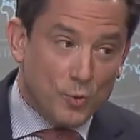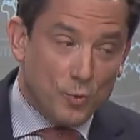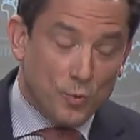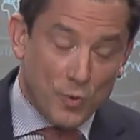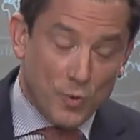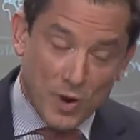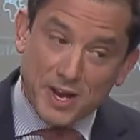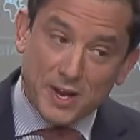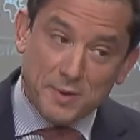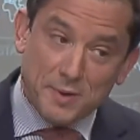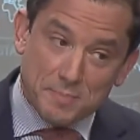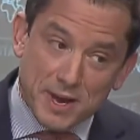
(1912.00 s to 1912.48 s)

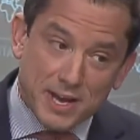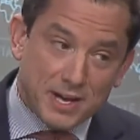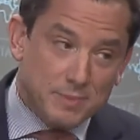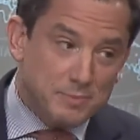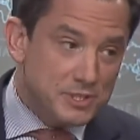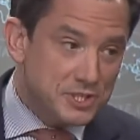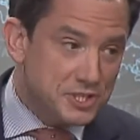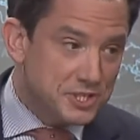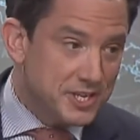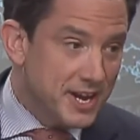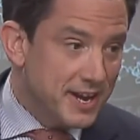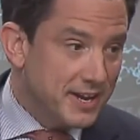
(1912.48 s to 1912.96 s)
we made a
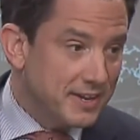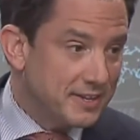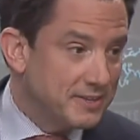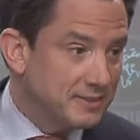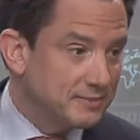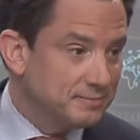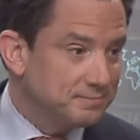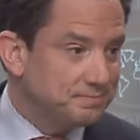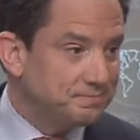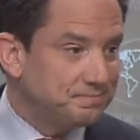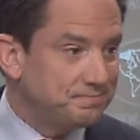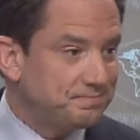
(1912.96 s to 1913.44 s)
mistake.
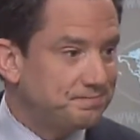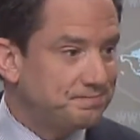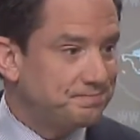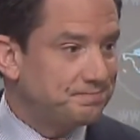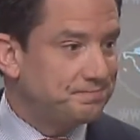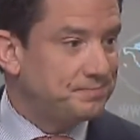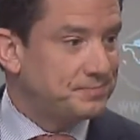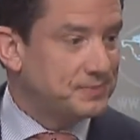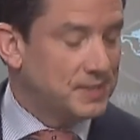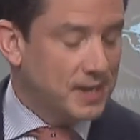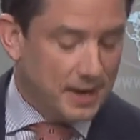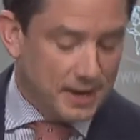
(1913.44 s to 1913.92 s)

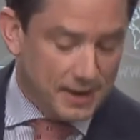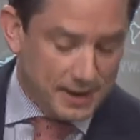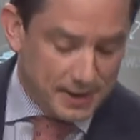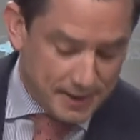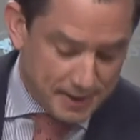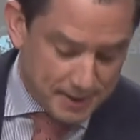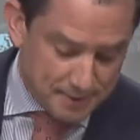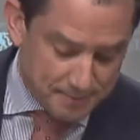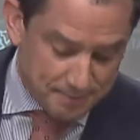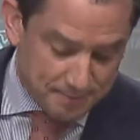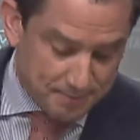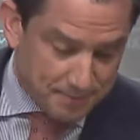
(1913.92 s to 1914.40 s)

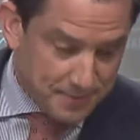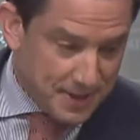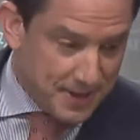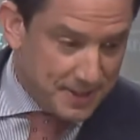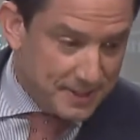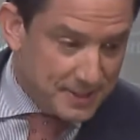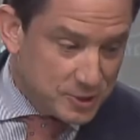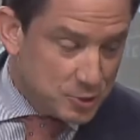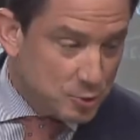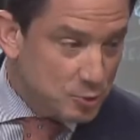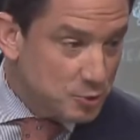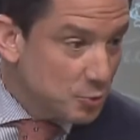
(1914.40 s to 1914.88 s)

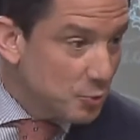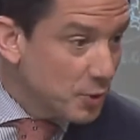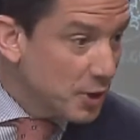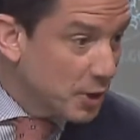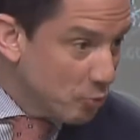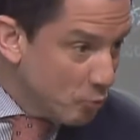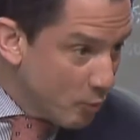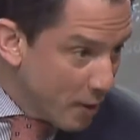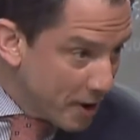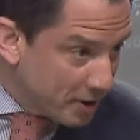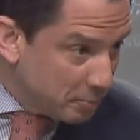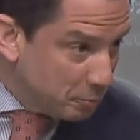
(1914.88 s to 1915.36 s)
This was a
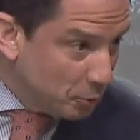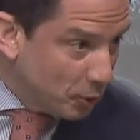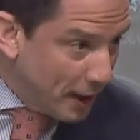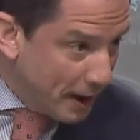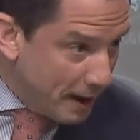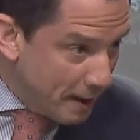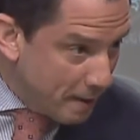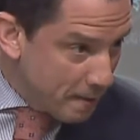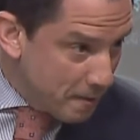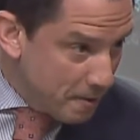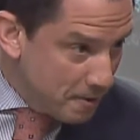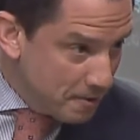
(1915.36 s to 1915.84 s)
regrettable
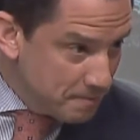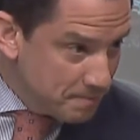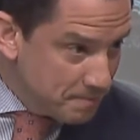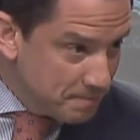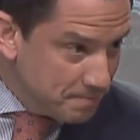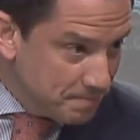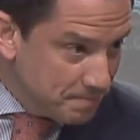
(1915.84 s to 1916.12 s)
error.